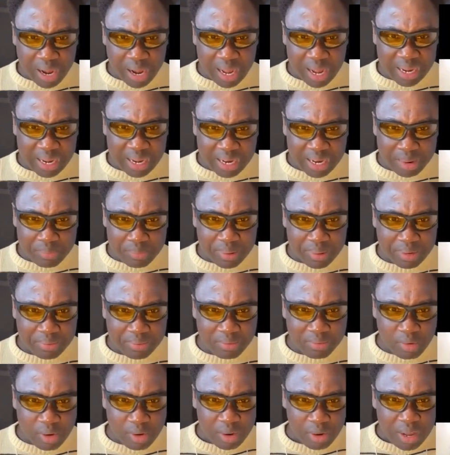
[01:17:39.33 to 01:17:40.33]
Ghana, penny
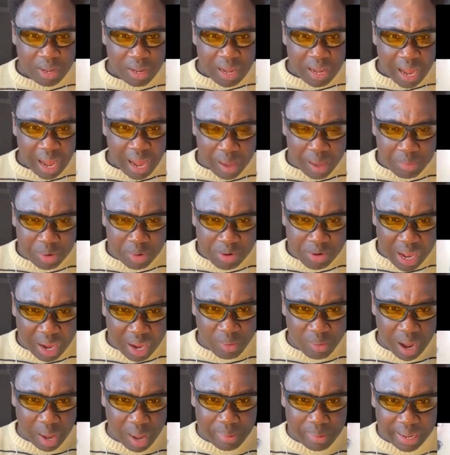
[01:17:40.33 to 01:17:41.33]
for. Ah, mini
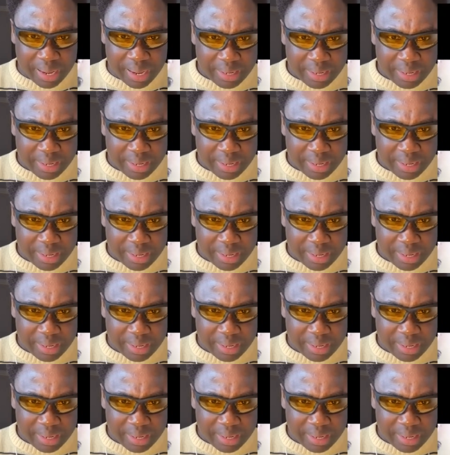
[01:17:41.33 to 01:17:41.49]
akwaba.